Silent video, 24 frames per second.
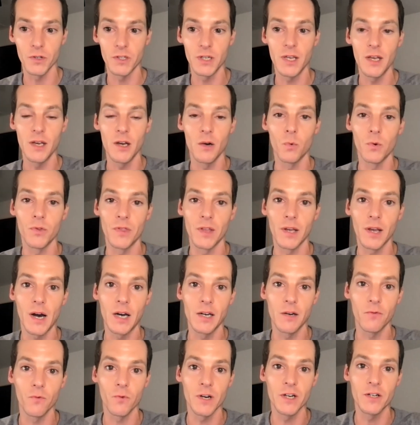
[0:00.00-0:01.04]
Tiah, with the
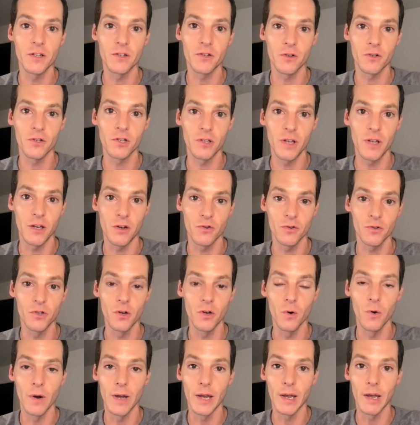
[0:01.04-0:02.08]
kind of research that you're
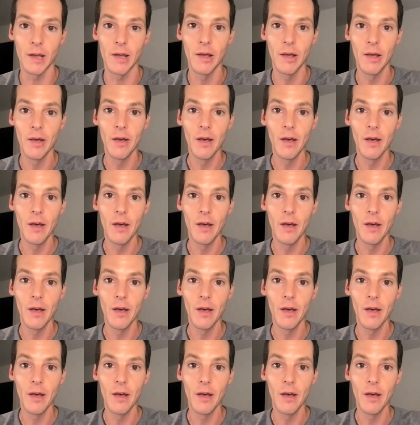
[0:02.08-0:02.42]
doing.